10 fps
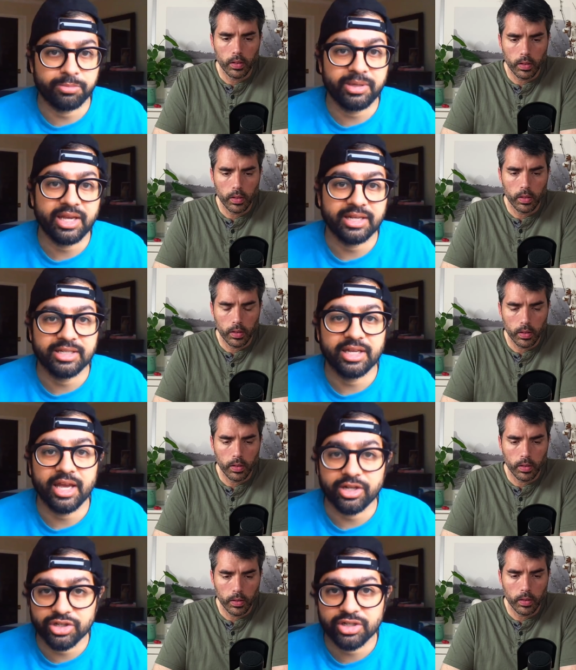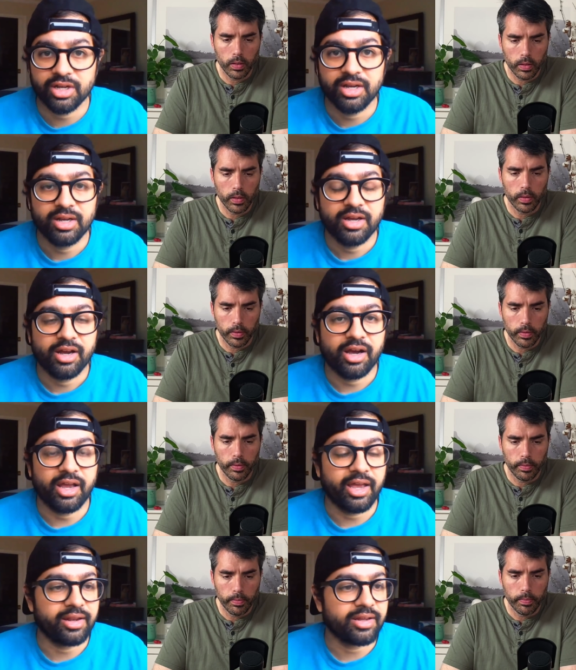Speaker 1: is PATH.
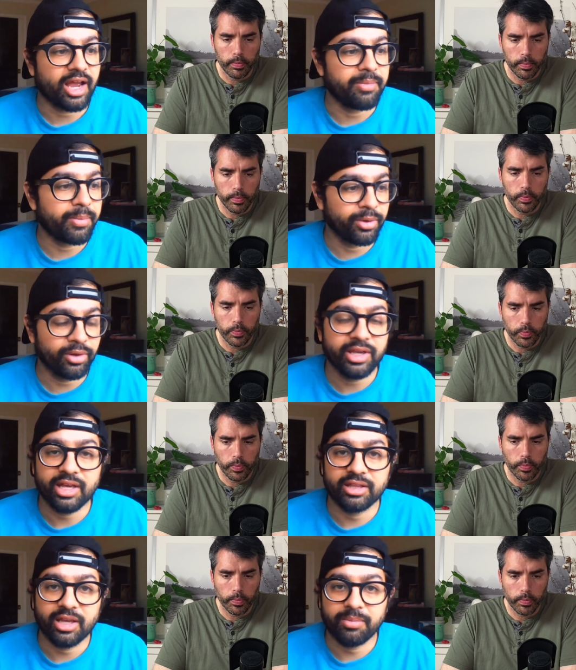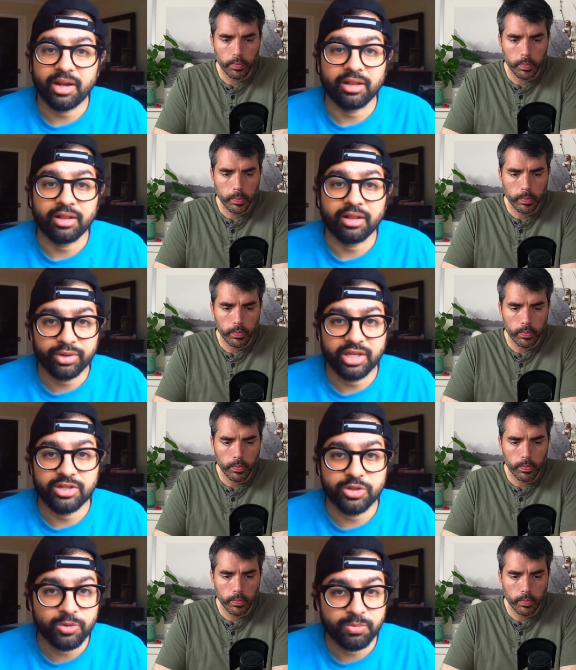And I remember looking at them, and I love
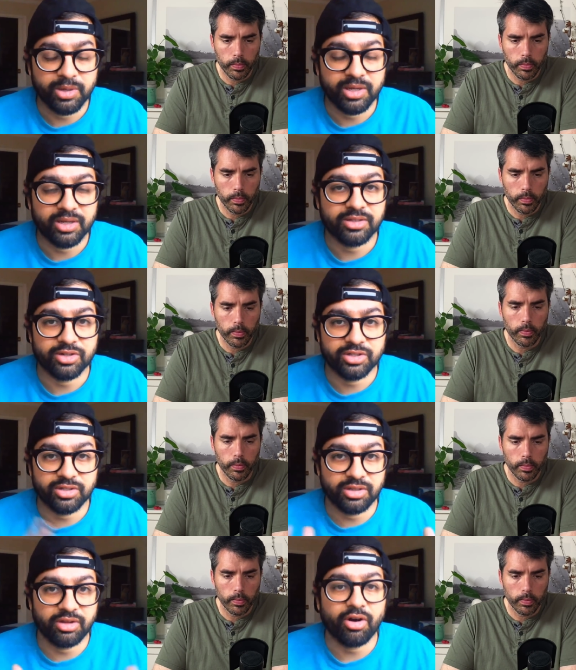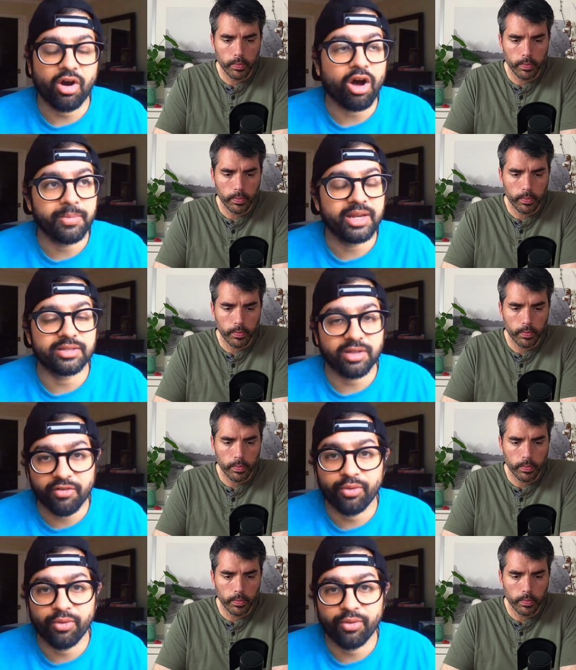what they do because they're automating
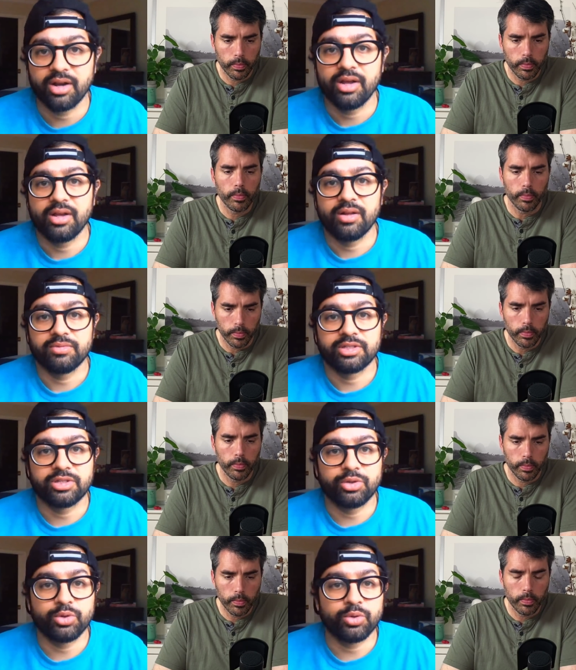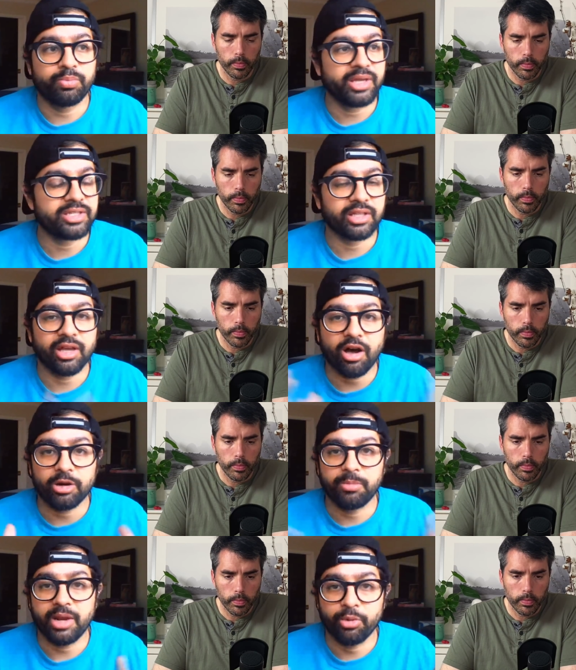software to basically
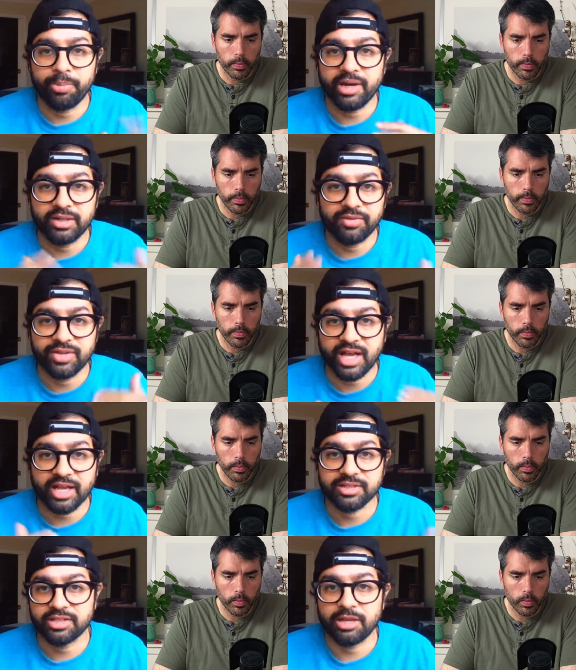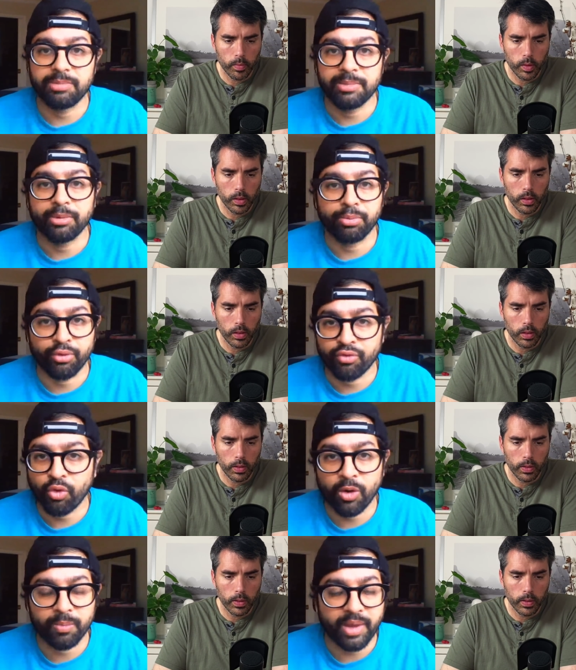automate repetitive tasks that people
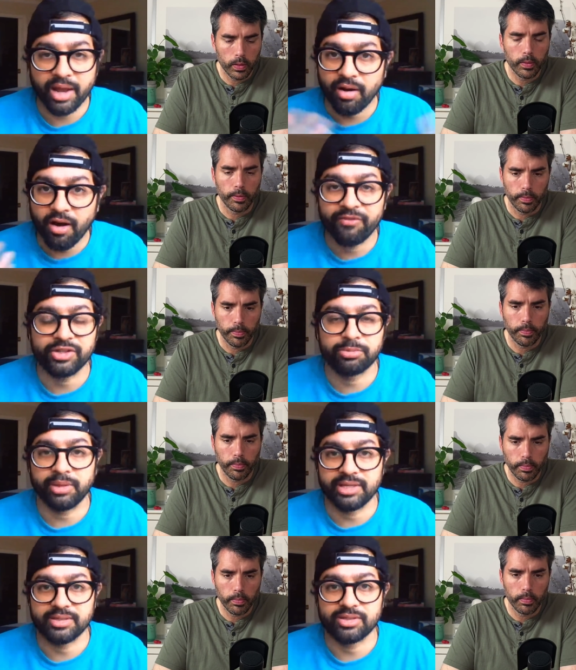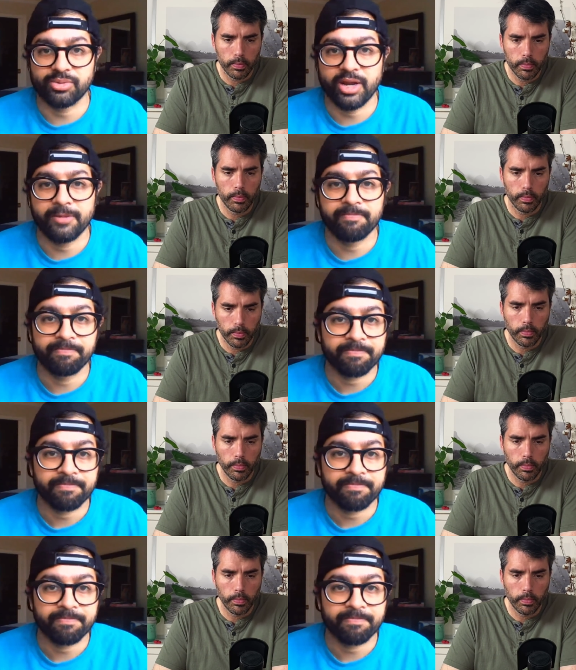perform at office places, right?